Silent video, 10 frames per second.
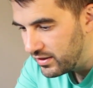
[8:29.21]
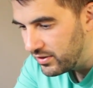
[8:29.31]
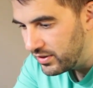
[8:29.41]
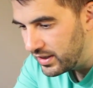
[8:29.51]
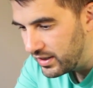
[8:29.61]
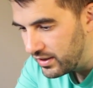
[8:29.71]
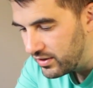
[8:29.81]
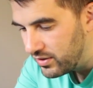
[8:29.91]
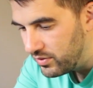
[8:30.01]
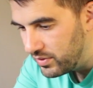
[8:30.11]
Go ahead
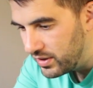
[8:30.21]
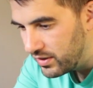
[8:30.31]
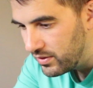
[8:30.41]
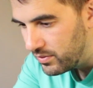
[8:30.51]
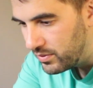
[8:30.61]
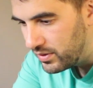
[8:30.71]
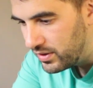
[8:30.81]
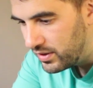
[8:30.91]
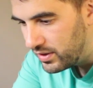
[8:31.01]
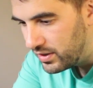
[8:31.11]
and do another
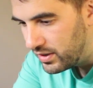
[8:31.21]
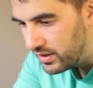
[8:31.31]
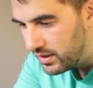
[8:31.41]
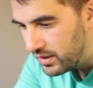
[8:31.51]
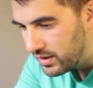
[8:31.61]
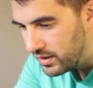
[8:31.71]
one.